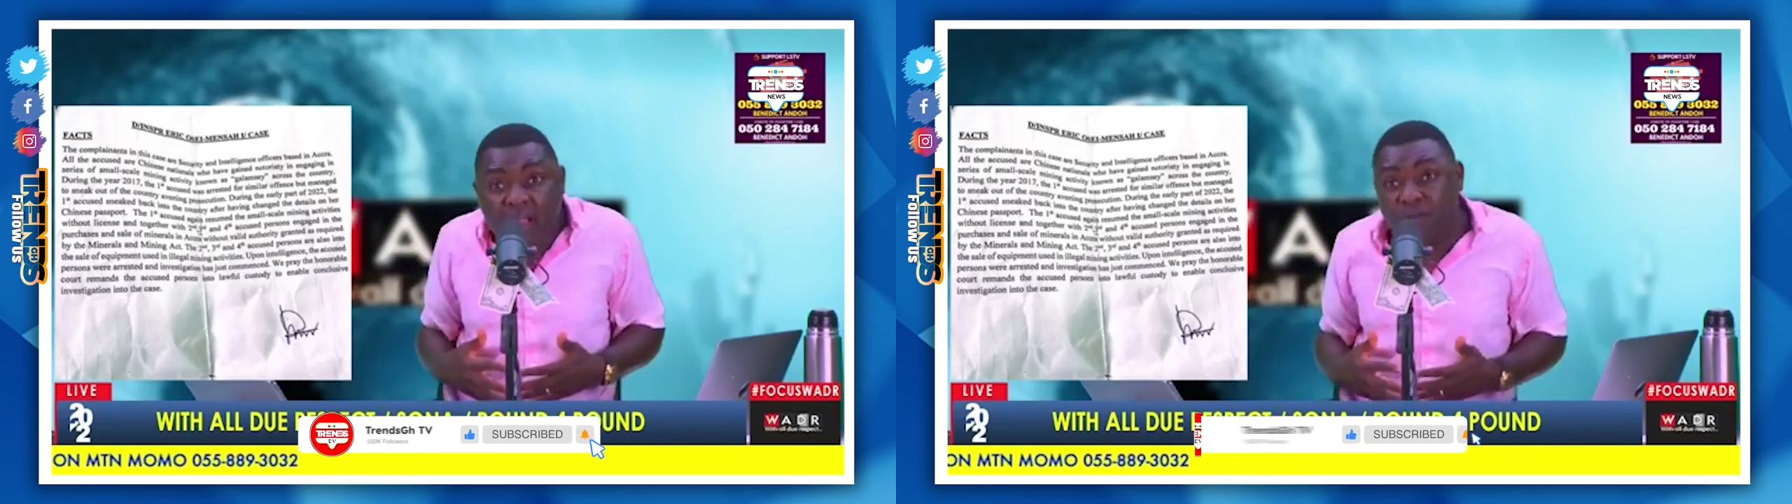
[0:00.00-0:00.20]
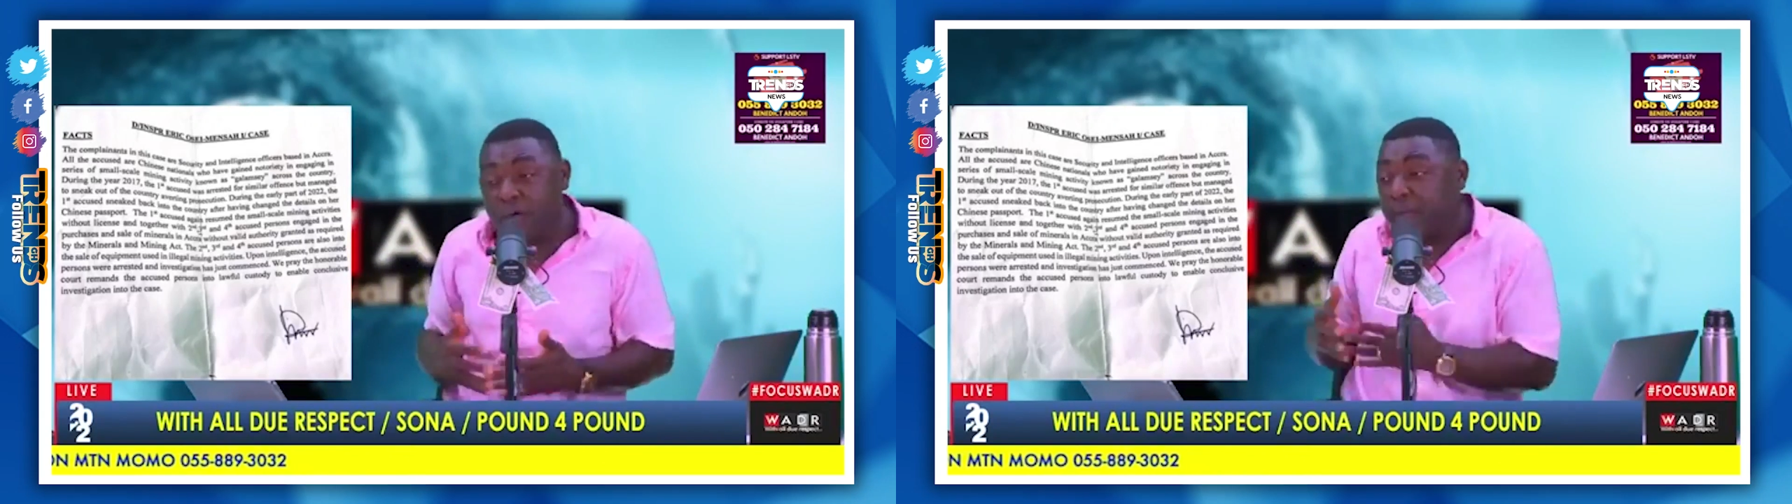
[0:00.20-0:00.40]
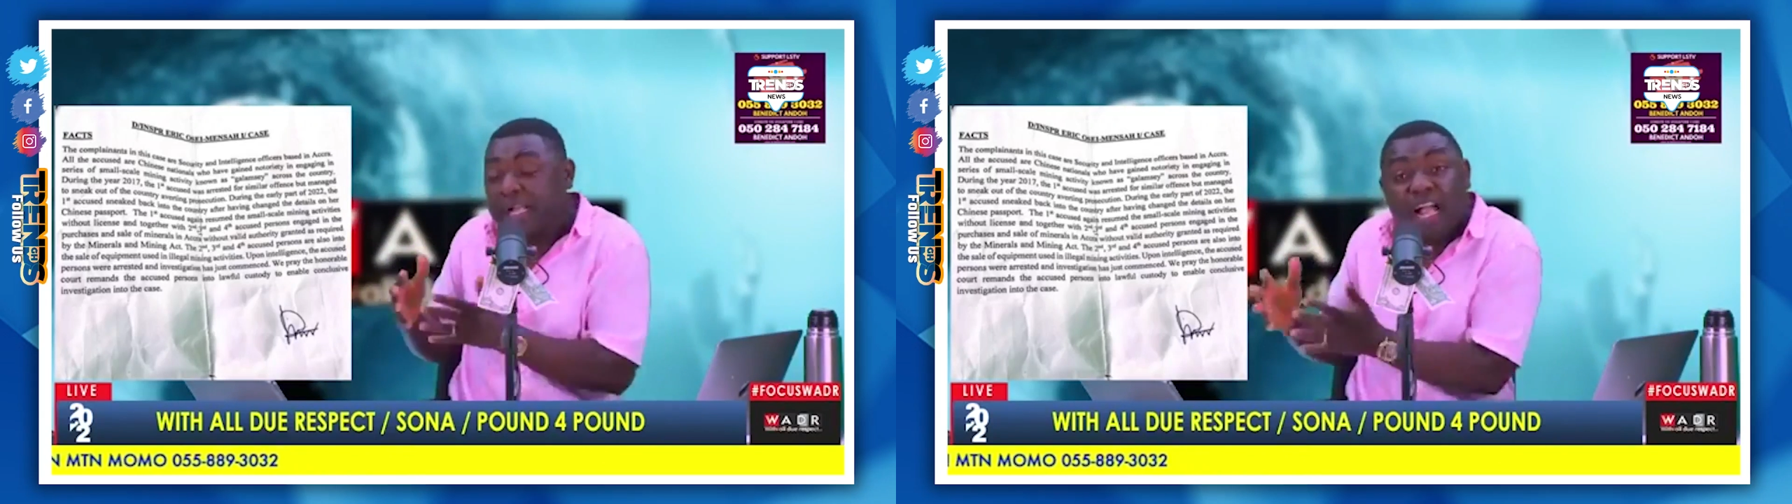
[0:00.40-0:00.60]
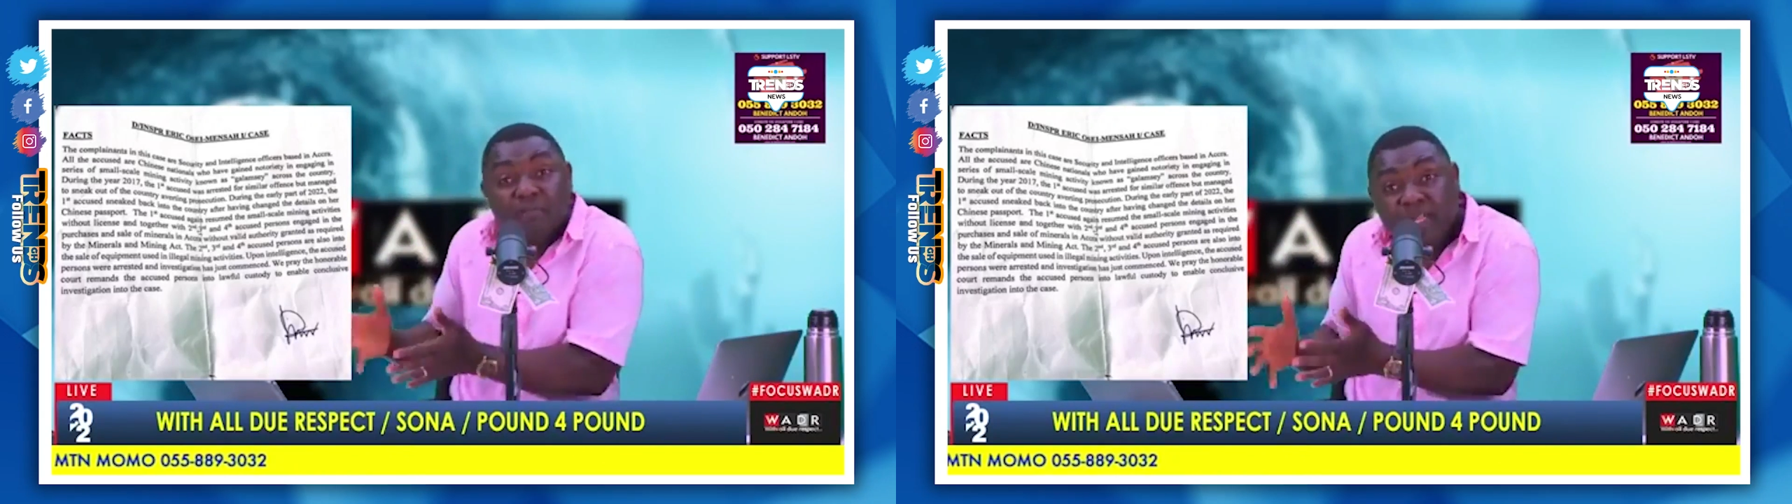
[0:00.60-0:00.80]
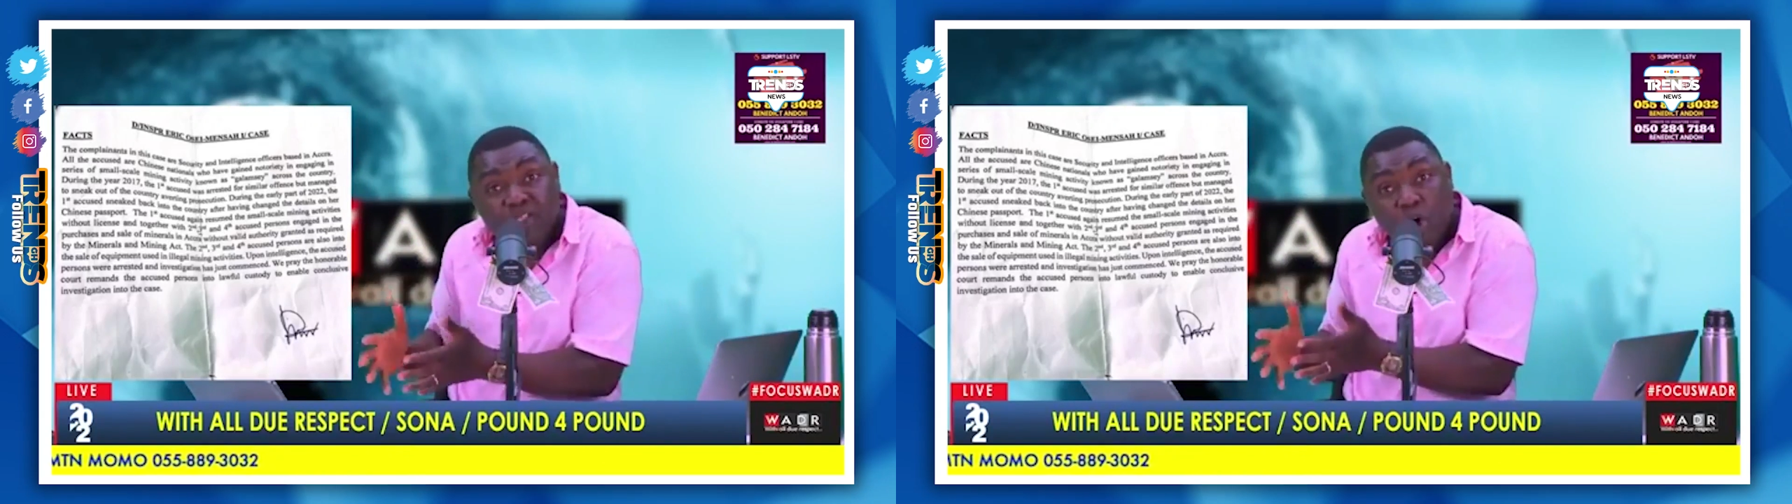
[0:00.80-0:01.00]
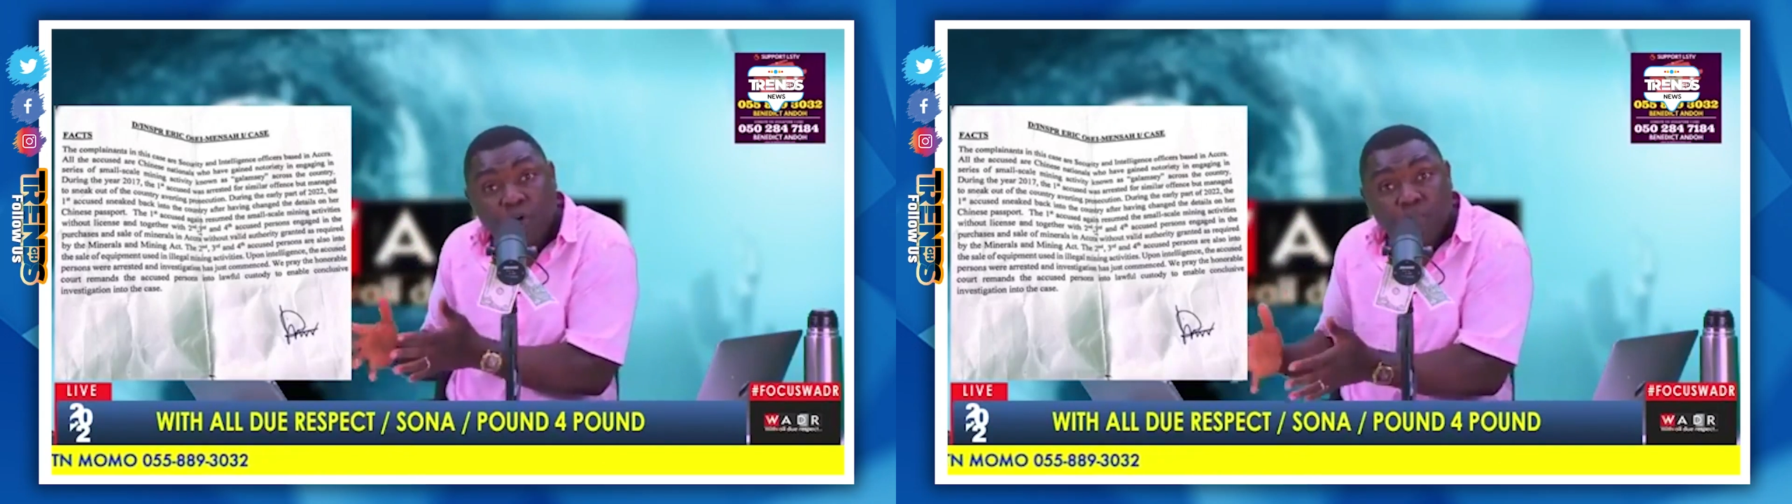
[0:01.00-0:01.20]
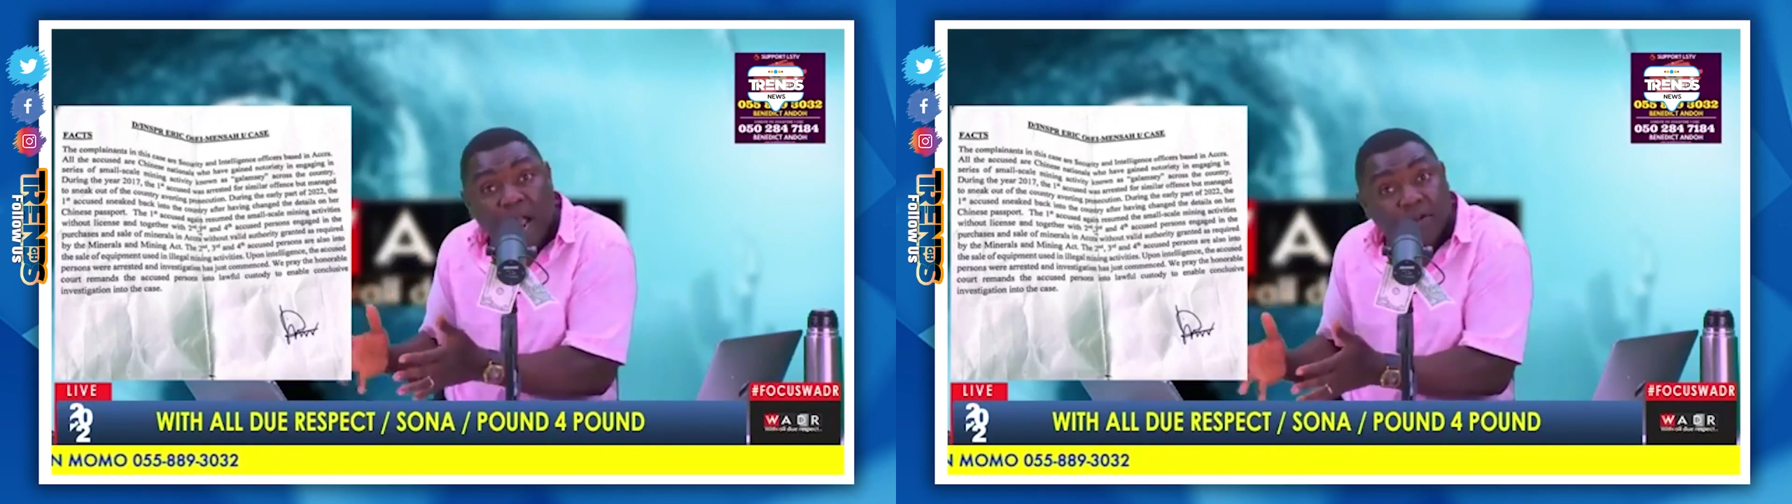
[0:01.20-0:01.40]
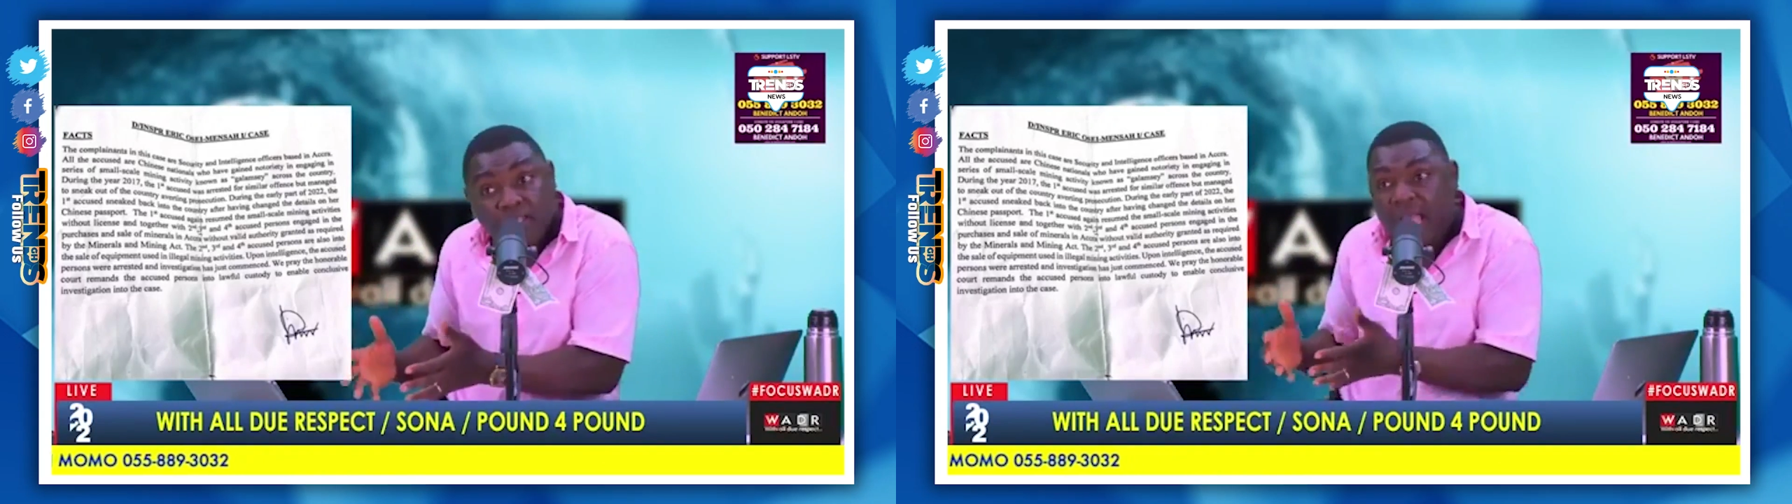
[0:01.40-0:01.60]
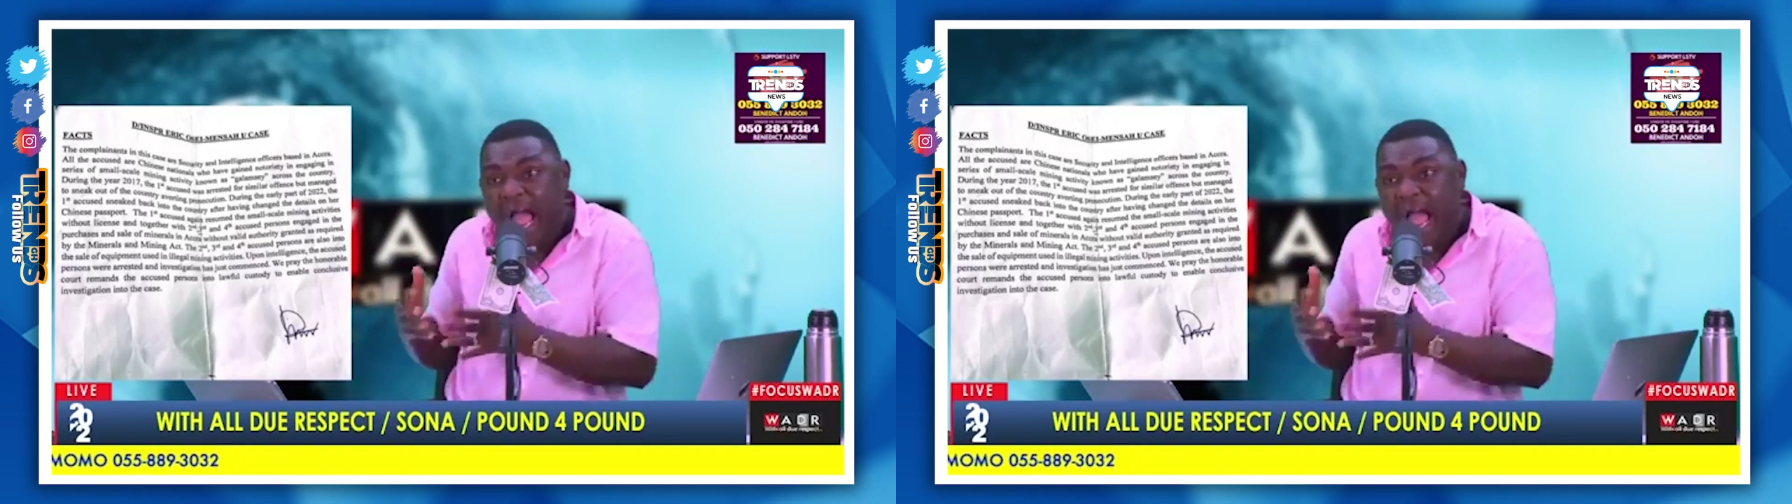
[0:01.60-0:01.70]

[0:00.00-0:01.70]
from the government's own mouth,